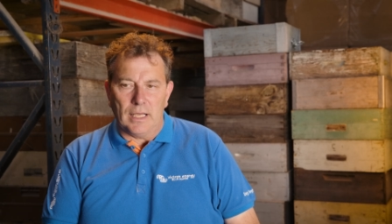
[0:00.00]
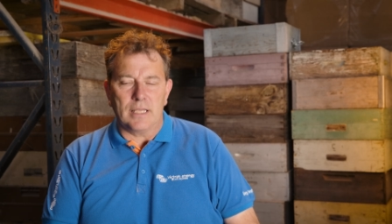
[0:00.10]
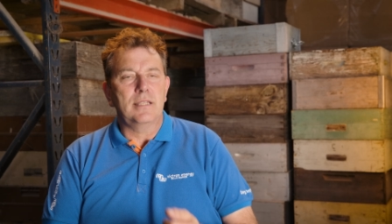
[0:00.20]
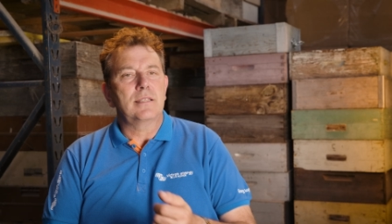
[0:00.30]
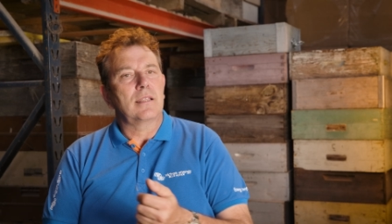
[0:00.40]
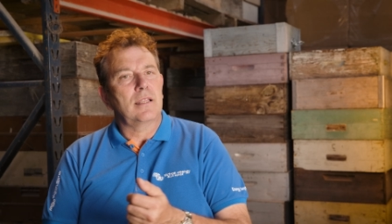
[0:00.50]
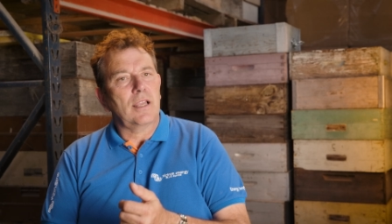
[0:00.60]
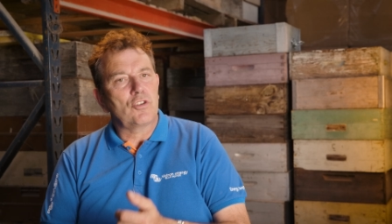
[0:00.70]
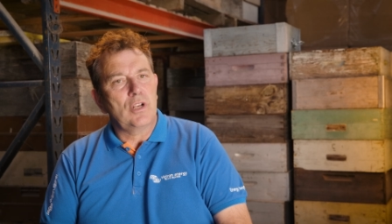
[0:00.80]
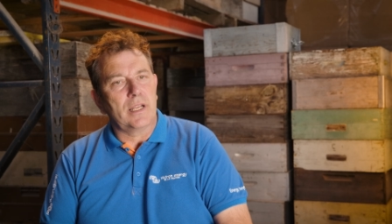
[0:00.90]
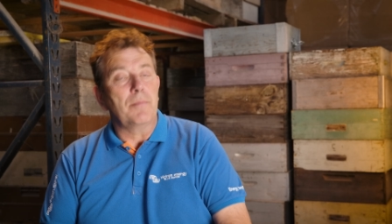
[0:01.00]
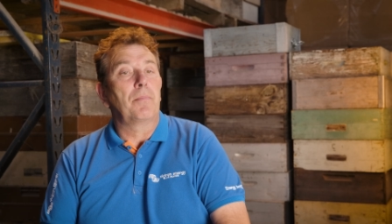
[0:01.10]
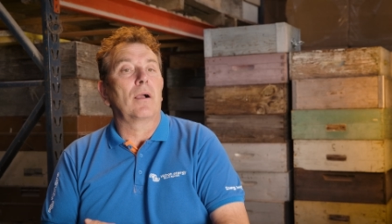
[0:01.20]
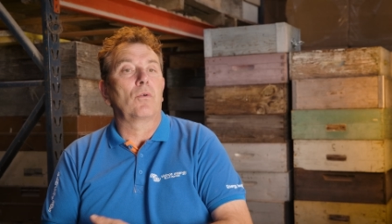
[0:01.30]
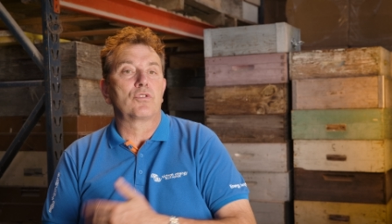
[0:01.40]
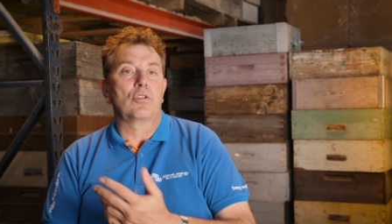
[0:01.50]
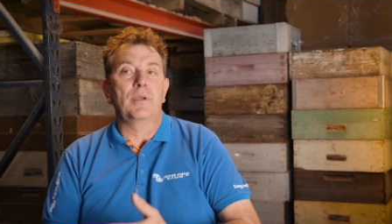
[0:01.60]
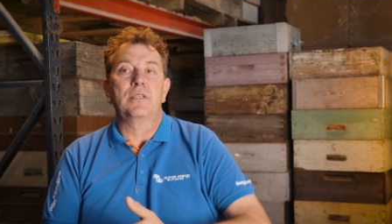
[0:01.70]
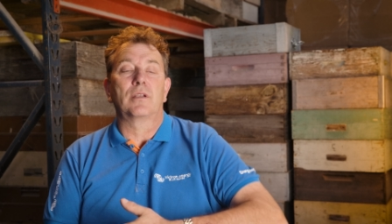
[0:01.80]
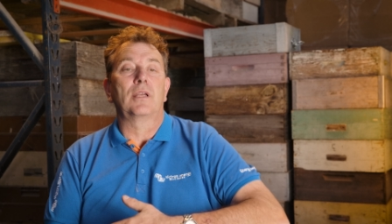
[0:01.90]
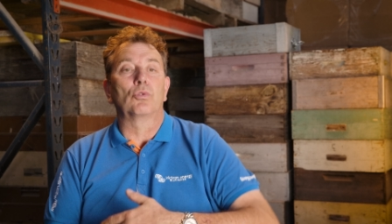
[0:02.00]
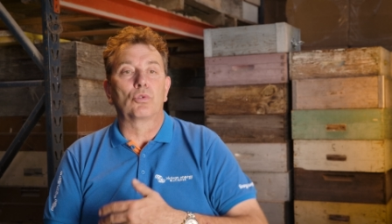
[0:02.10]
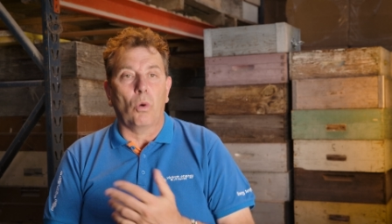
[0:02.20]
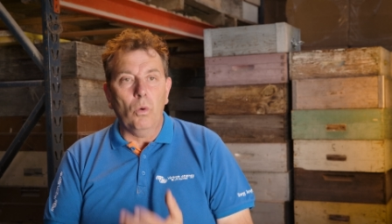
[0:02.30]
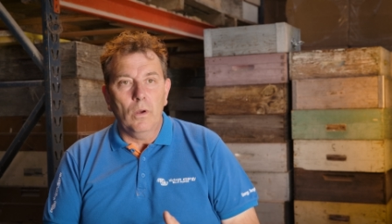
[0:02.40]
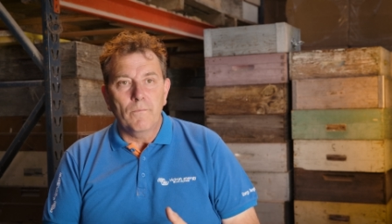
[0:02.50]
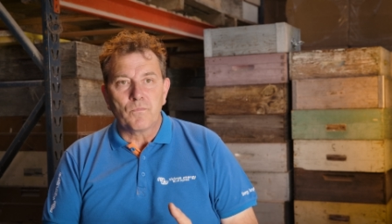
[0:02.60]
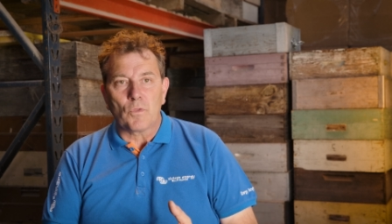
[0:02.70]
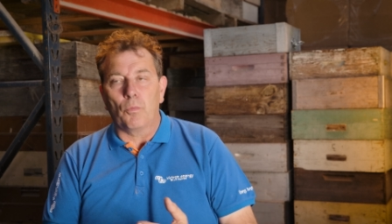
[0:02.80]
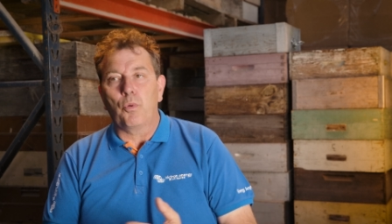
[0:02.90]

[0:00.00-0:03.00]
energy is not consumed, if it's too much,